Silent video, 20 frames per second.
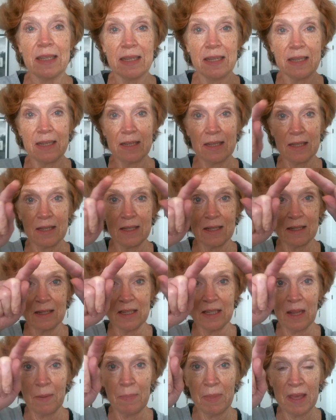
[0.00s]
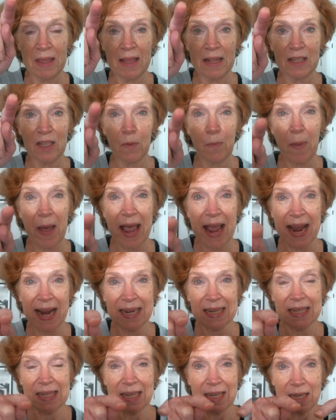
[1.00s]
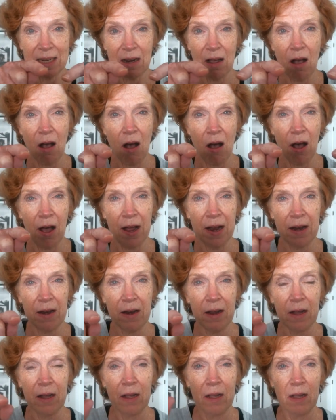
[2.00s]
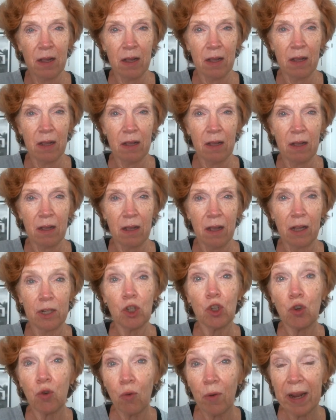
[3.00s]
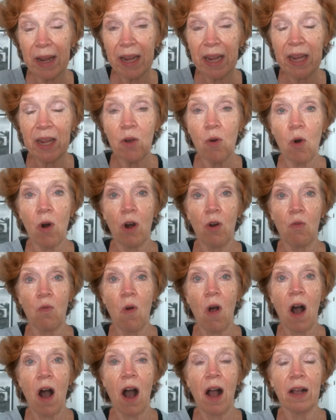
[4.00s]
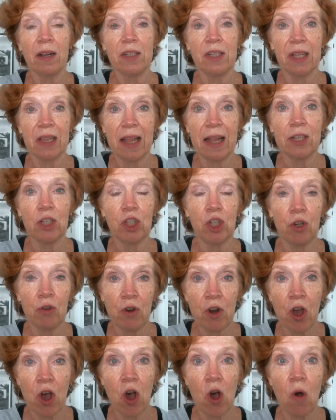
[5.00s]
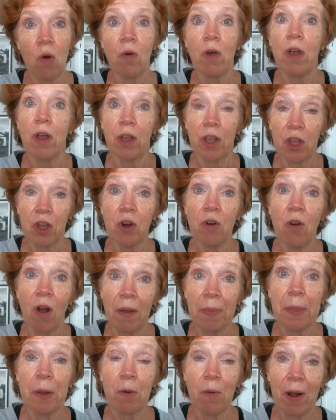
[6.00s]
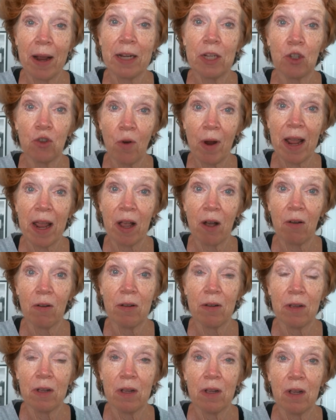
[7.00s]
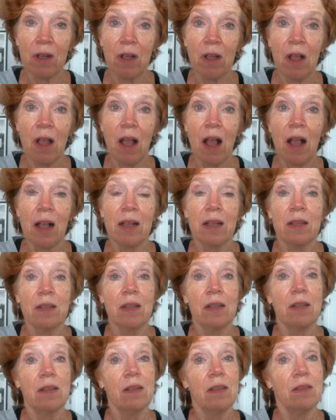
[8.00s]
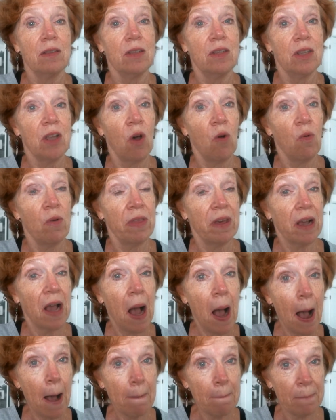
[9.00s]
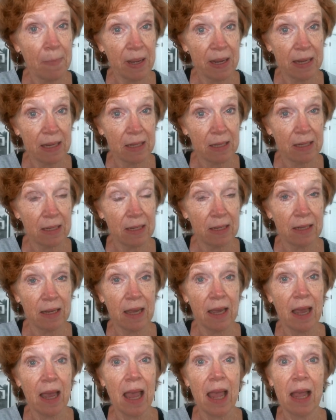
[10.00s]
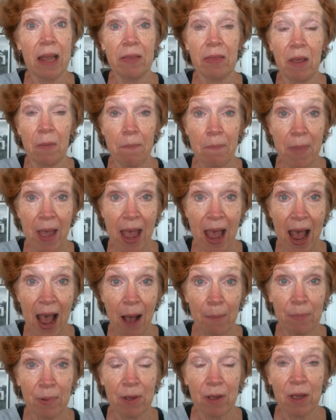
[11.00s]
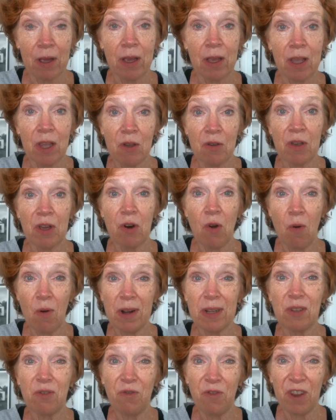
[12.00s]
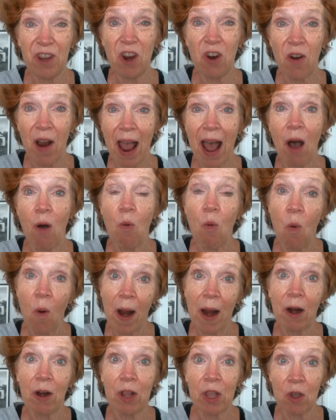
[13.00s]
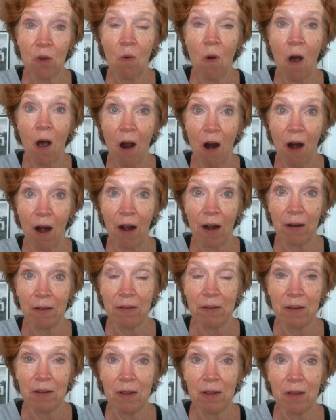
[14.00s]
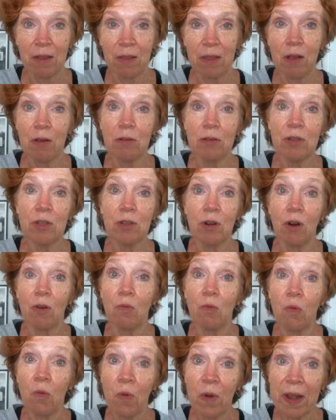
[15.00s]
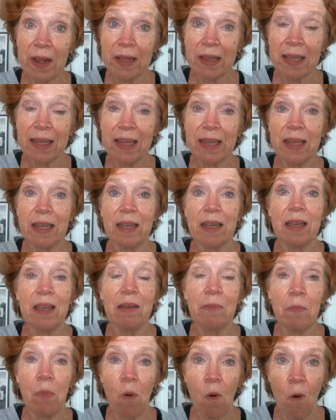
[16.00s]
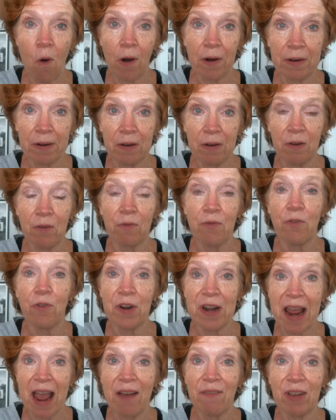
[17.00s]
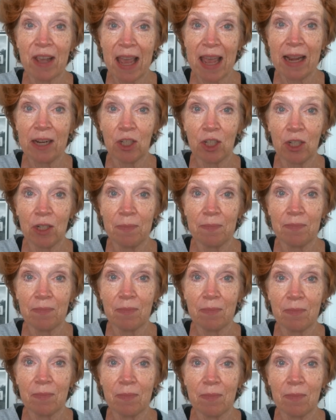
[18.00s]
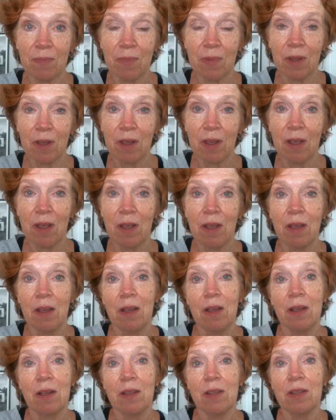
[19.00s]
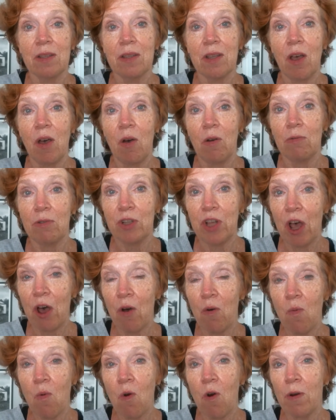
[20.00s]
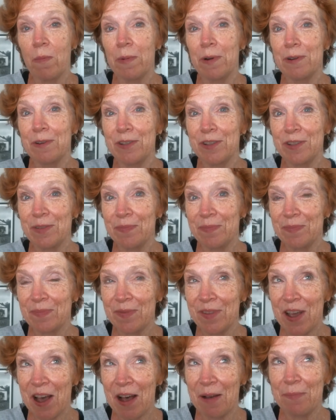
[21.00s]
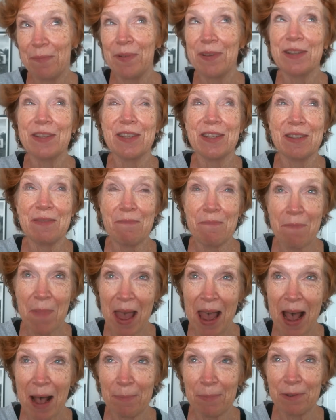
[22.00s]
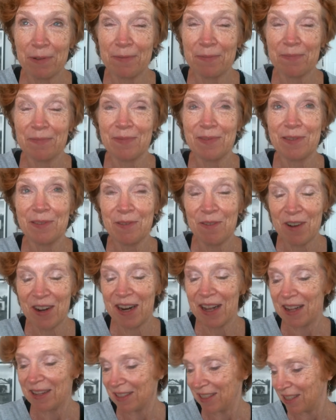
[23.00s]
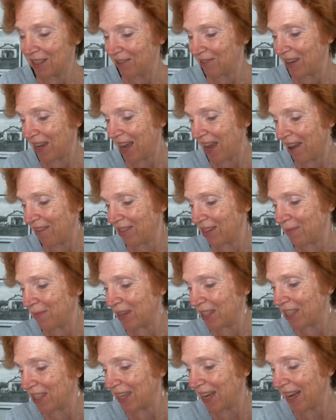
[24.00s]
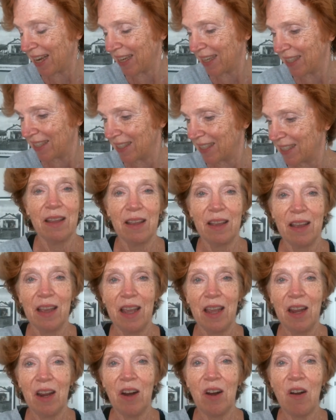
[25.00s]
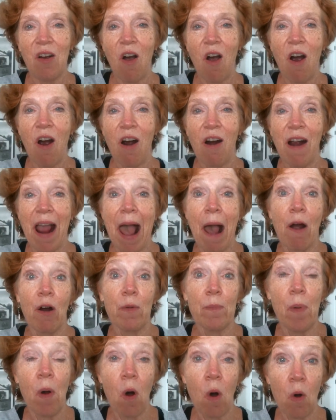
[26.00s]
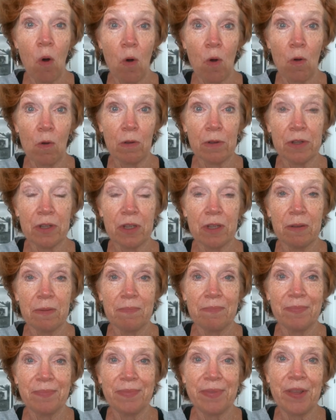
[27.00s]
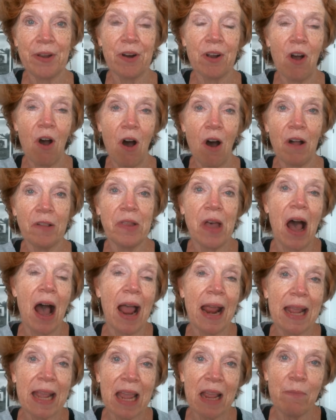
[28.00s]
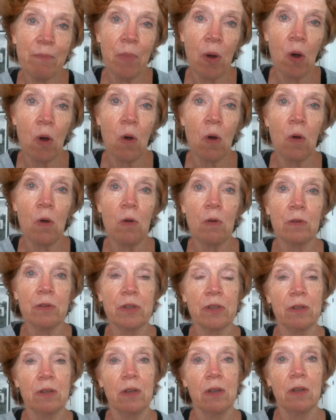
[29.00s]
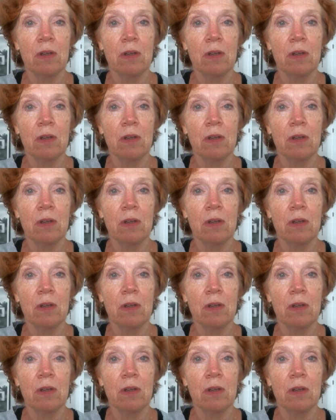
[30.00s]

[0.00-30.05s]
is something that's painted on a tree or a rock to let you know you're on the right trail. So with a compass and the map, you can always figure out where you are. Those are really important for navigation. So toe warmers, compass, map. What else do we have? Let me check. Here are our poles. They're called hiking poles,